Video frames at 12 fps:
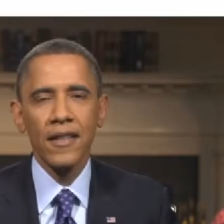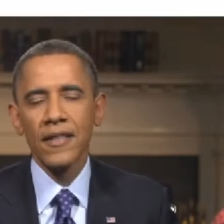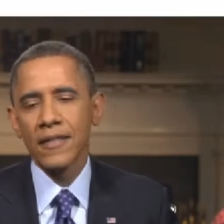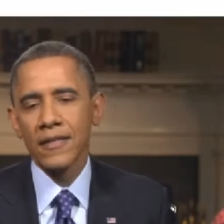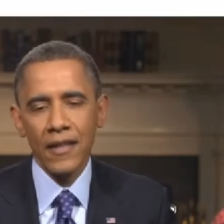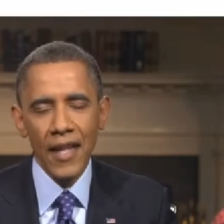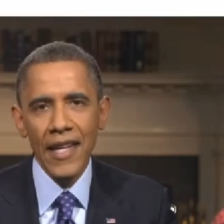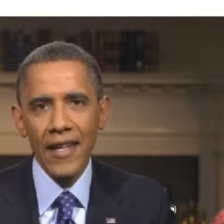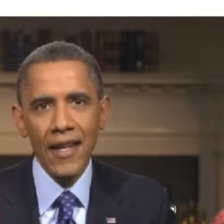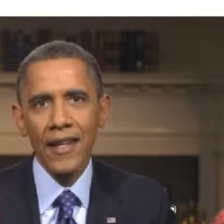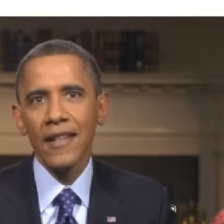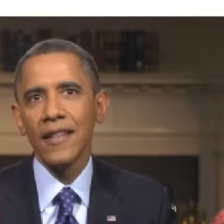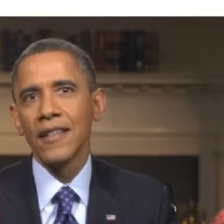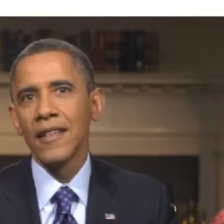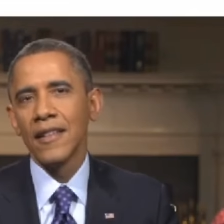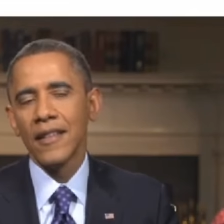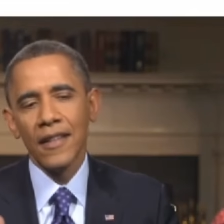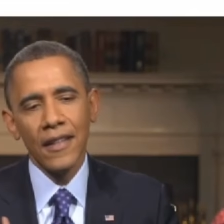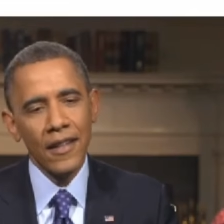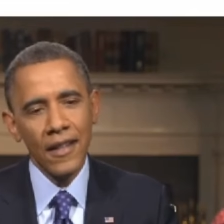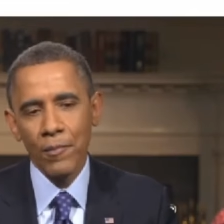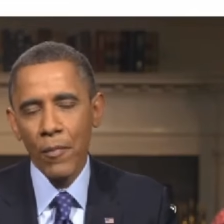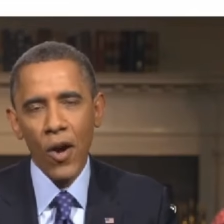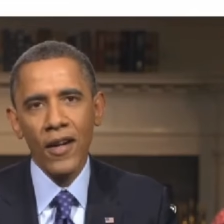lending,
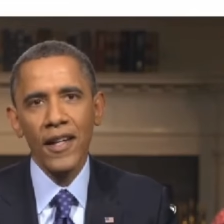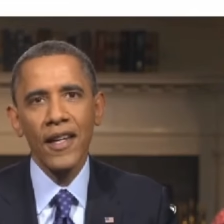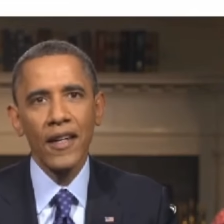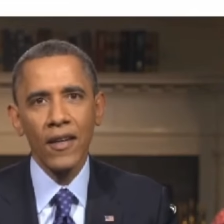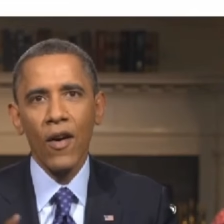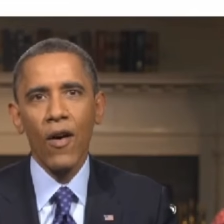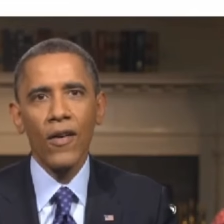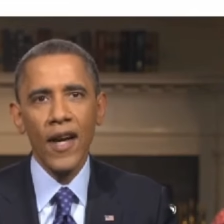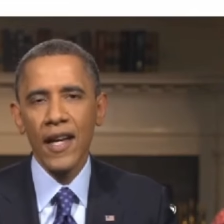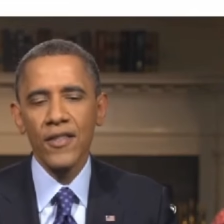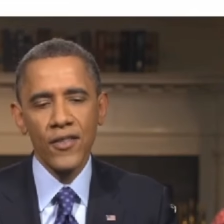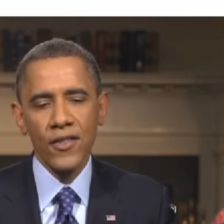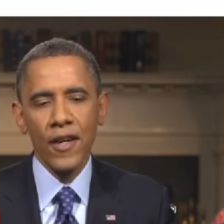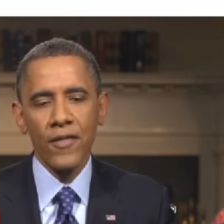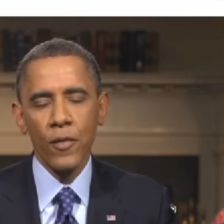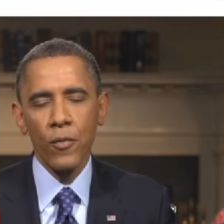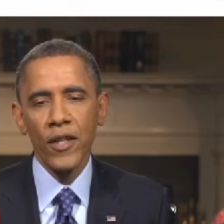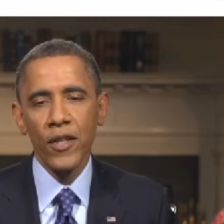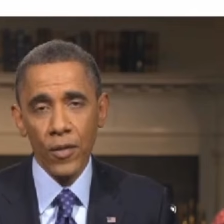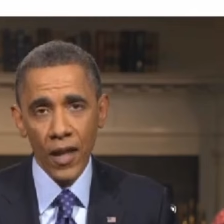marketing, all kinds of stuff that we do.